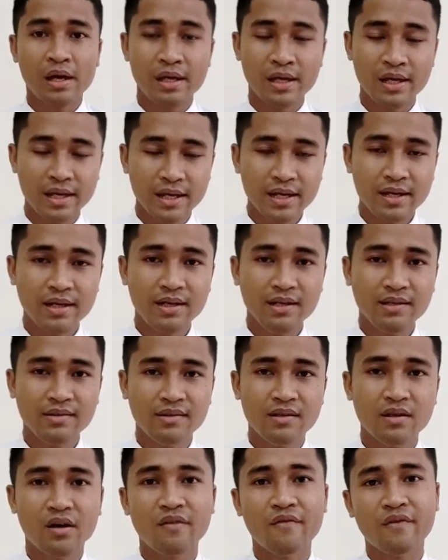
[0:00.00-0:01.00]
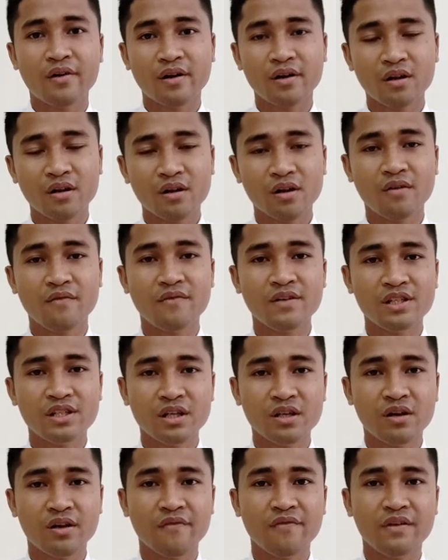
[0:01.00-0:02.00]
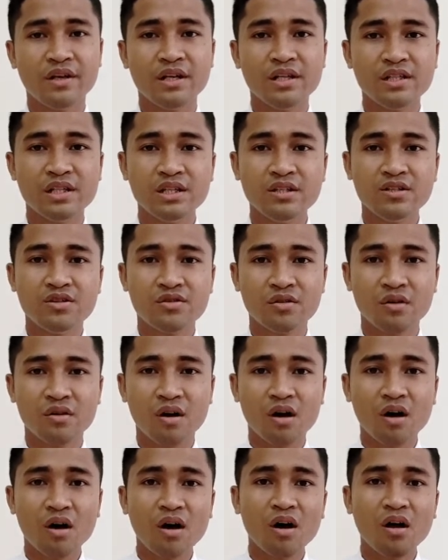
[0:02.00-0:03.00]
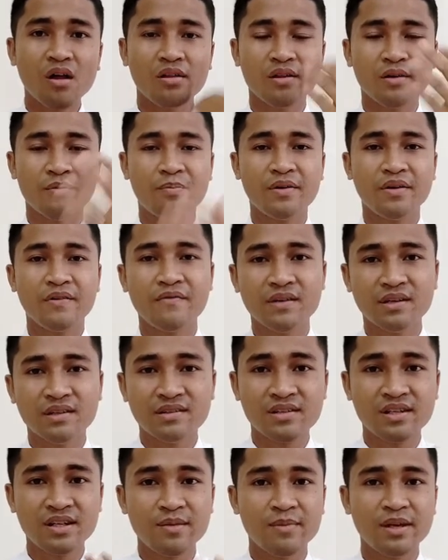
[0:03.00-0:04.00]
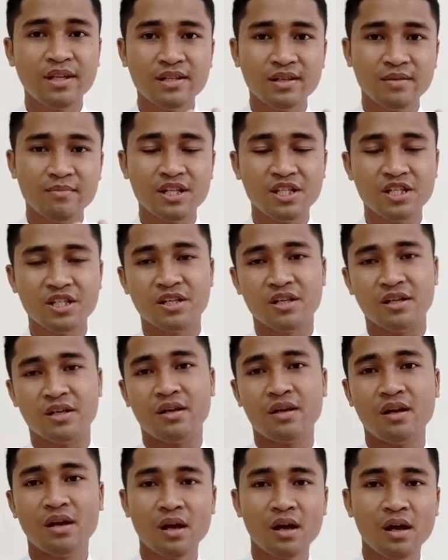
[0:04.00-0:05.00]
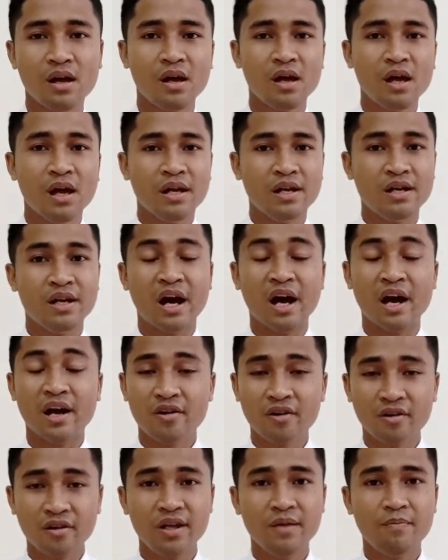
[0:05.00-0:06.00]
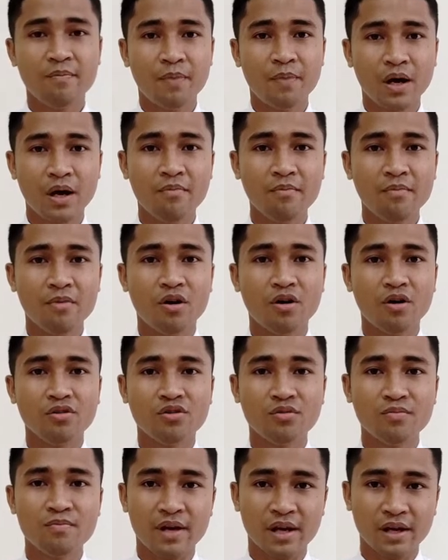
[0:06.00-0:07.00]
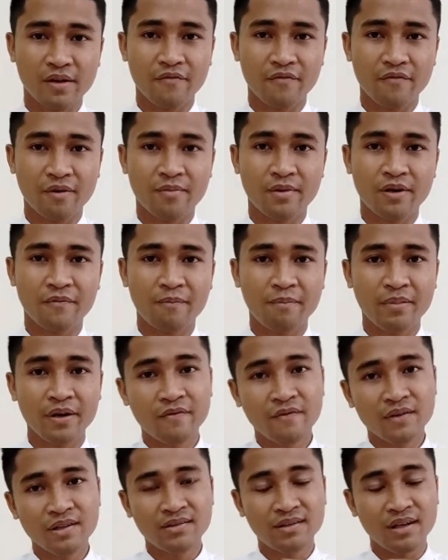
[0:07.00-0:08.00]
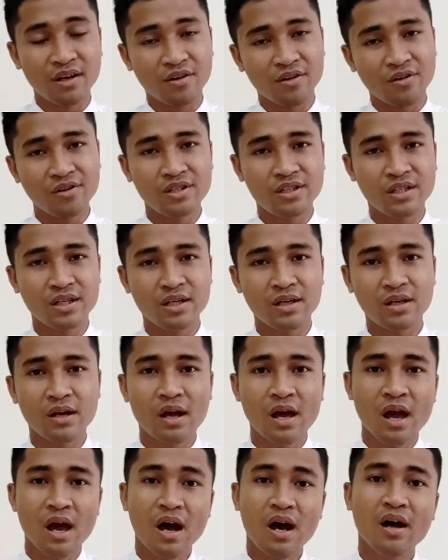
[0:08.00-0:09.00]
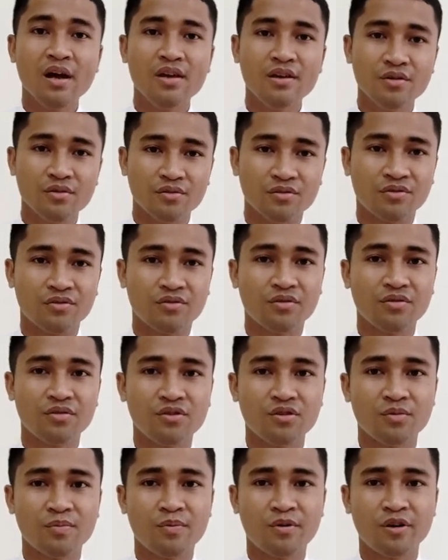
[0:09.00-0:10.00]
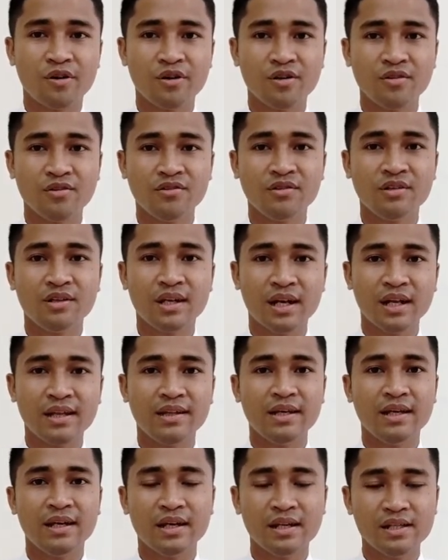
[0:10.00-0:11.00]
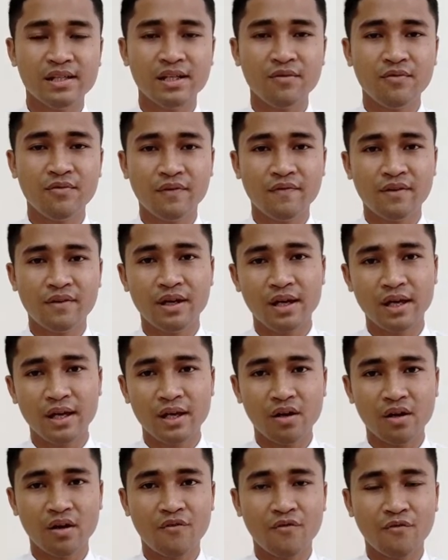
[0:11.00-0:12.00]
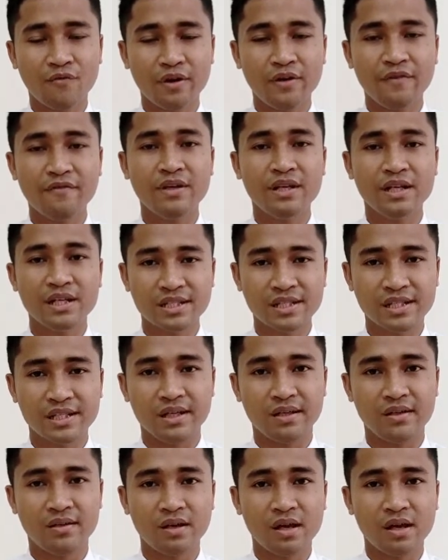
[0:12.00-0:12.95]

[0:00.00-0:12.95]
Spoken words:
Here is the overall conversion of energy through all the previous three methods mentioned. The hydraulic pump or turbine from the previous technology are used to produce kinetic energy with the aid of wave energy.